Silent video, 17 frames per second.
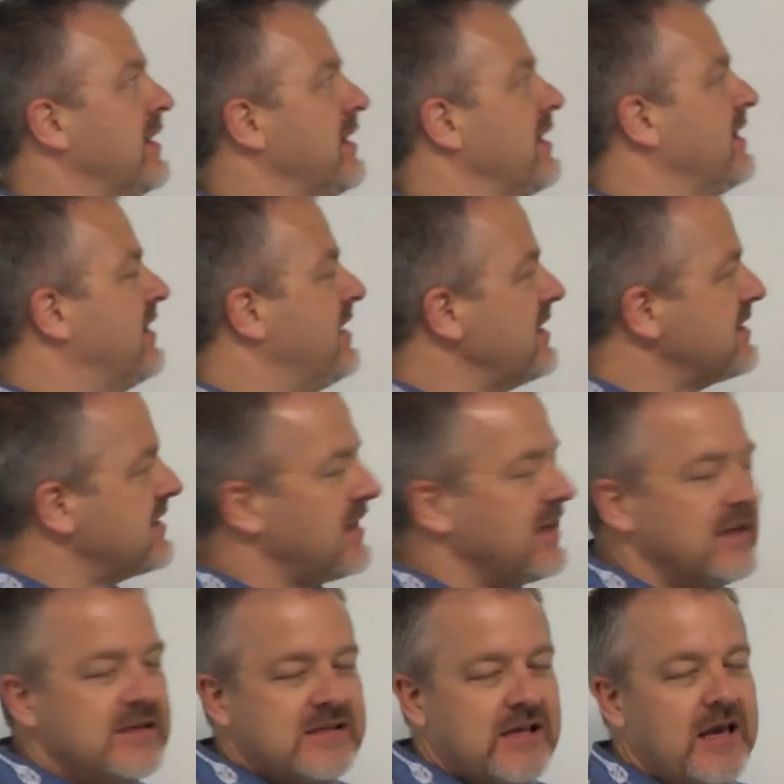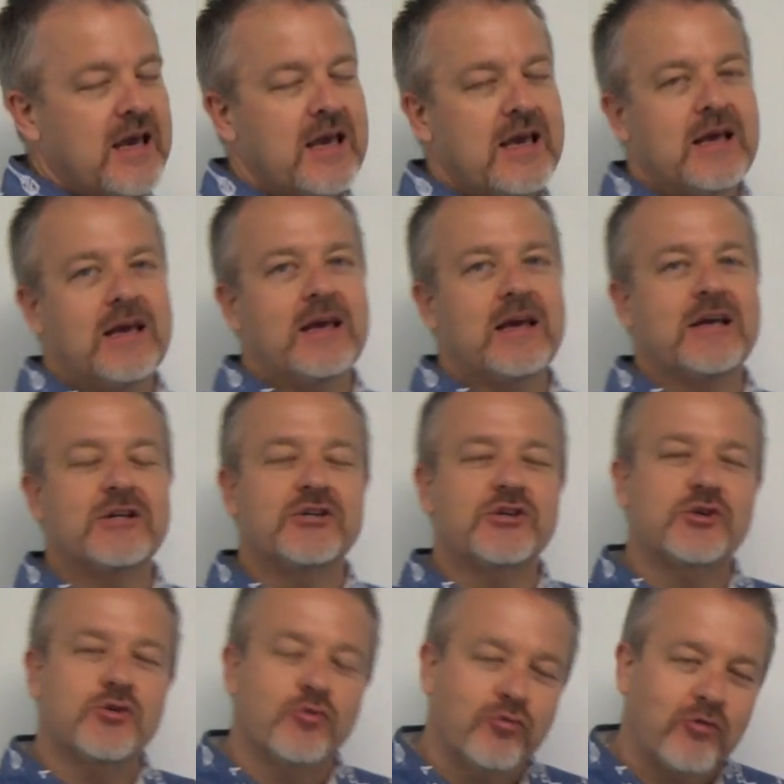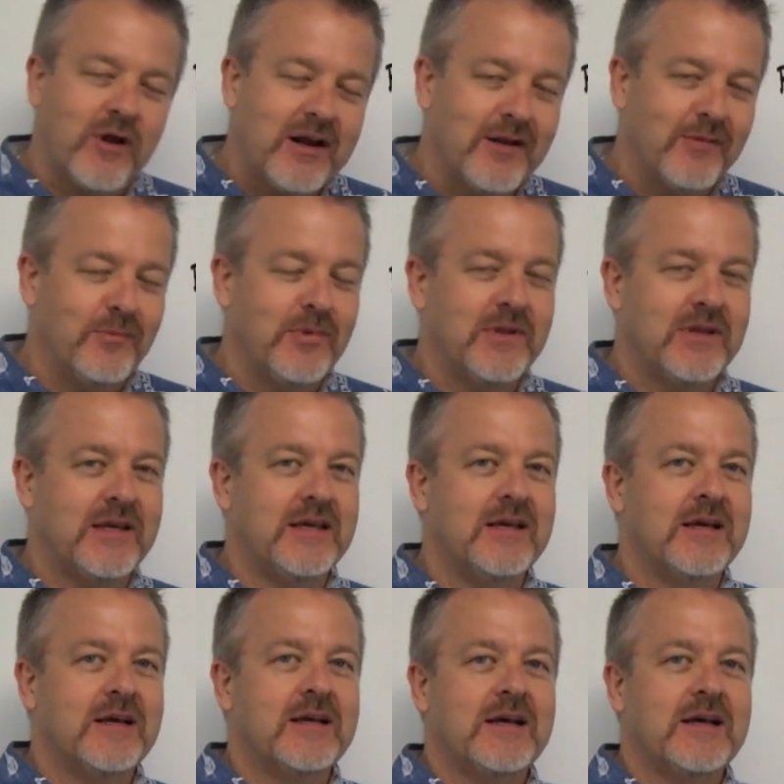This is an incredibly